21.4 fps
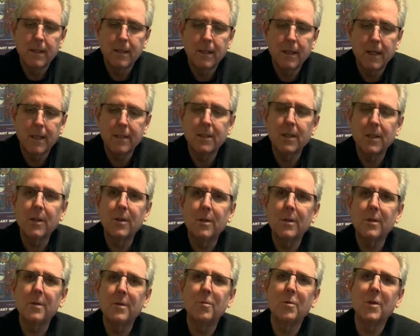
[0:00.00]

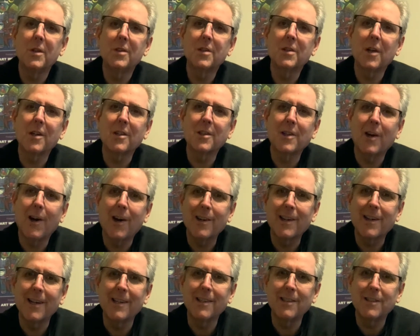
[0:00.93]
until we start
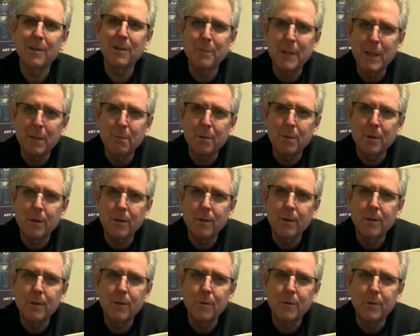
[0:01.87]
talking to
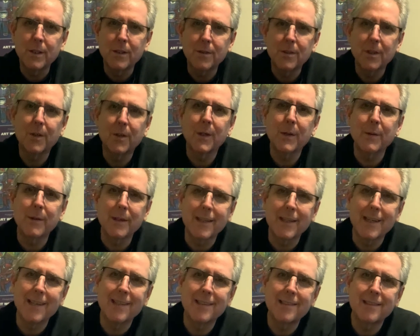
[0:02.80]
people who disagree with
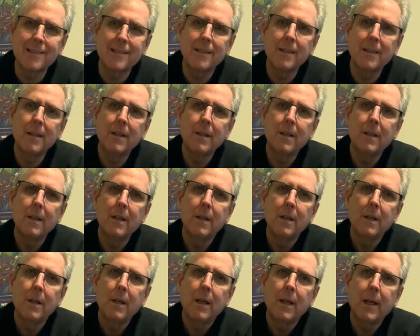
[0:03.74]
us
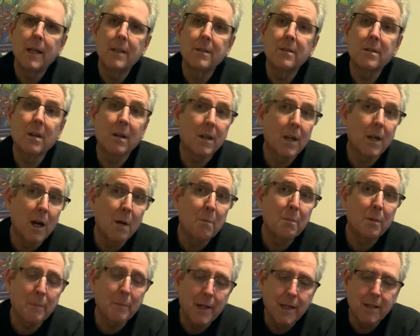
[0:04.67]
and start
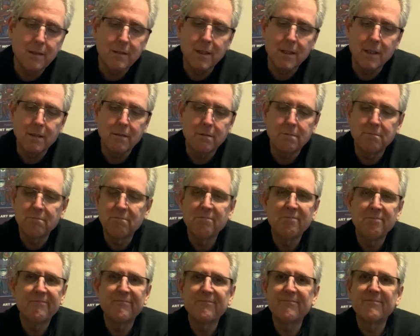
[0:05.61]
compromising,
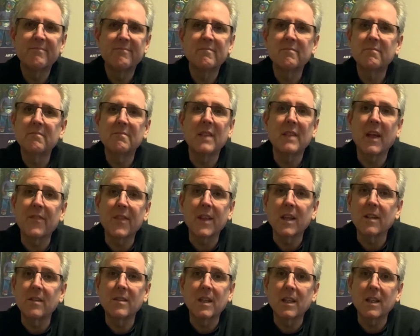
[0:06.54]

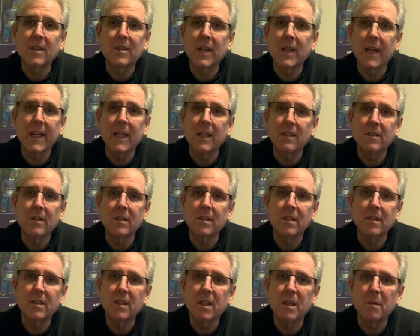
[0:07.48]
nothing's going to change. It's
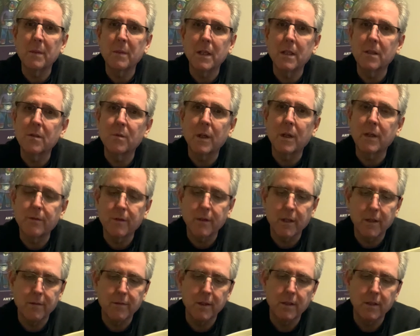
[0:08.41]
just going to be this way
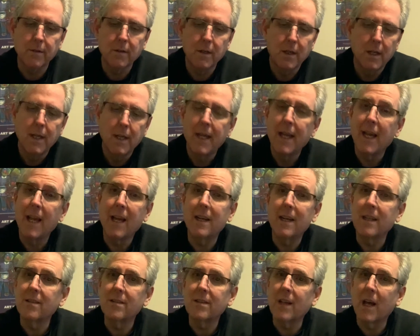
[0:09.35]
forever, and
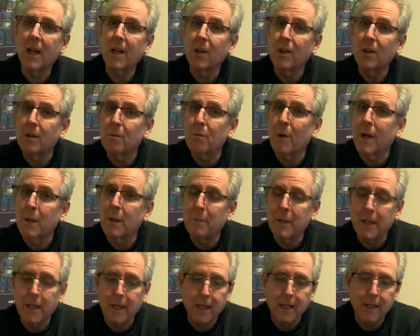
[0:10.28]
it's not a good way to
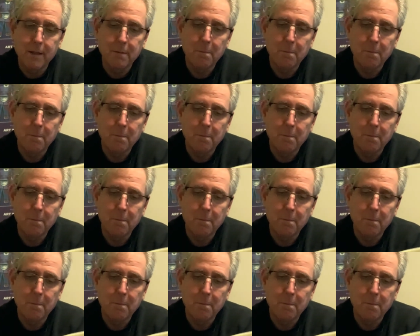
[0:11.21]
be.